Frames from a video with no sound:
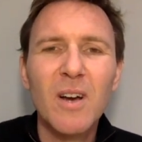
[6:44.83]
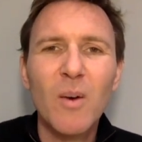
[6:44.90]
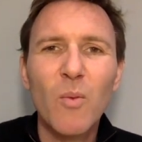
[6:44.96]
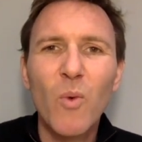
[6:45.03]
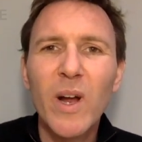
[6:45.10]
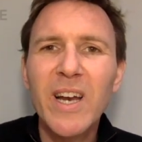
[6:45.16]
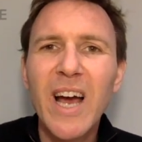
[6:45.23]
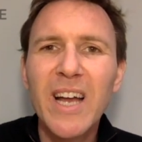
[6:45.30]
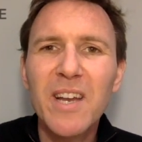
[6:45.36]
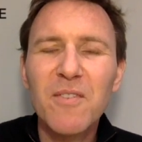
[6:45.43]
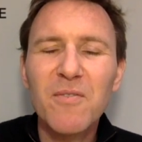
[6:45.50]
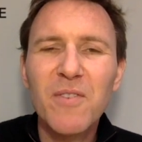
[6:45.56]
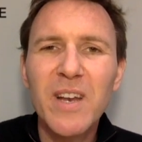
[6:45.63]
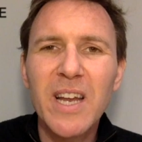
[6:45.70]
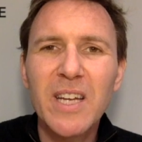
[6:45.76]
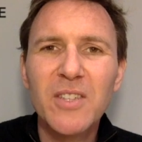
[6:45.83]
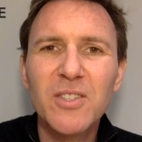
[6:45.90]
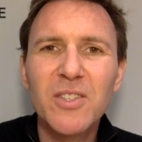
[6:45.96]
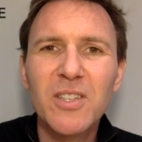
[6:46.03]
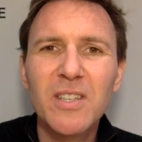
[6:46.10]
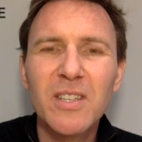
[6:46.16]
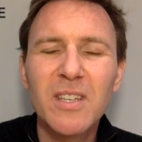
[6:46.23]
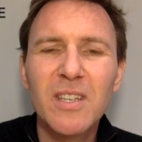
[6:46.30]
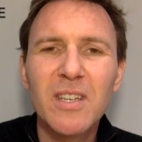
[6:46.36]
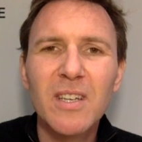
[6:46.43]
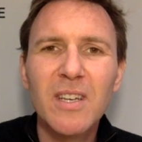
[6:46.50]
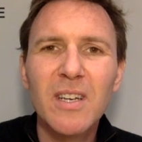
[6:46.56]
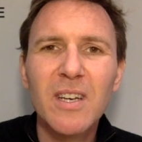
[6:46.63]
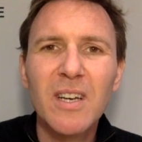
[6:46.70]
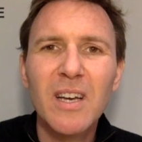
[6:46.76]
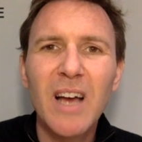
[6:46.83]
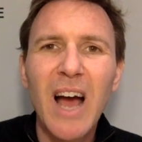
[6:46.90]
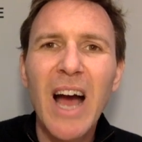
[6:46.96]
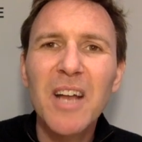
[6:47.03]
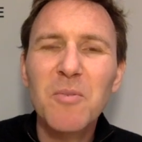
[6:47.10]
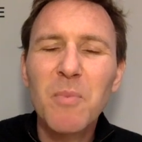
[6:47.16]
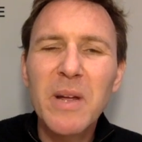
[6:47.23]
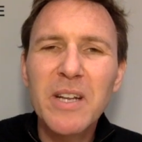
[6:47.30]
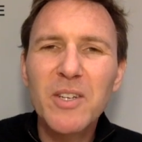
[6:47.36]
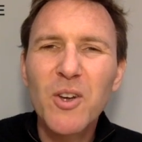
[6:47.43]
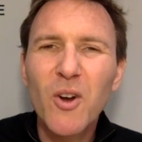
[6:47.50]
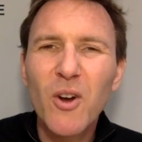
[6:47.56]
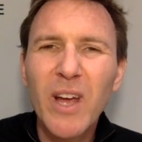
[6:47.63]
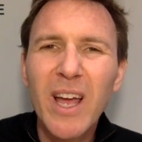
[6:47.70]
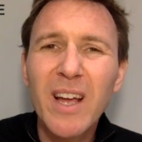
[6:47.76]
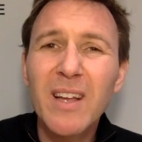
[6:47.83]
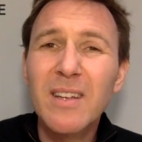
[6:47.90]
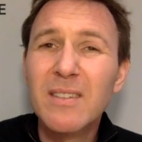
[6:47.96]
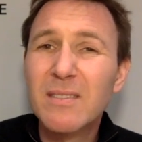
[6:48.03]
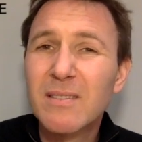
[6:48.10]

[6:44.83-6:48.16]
When had it finished? Had been cooking?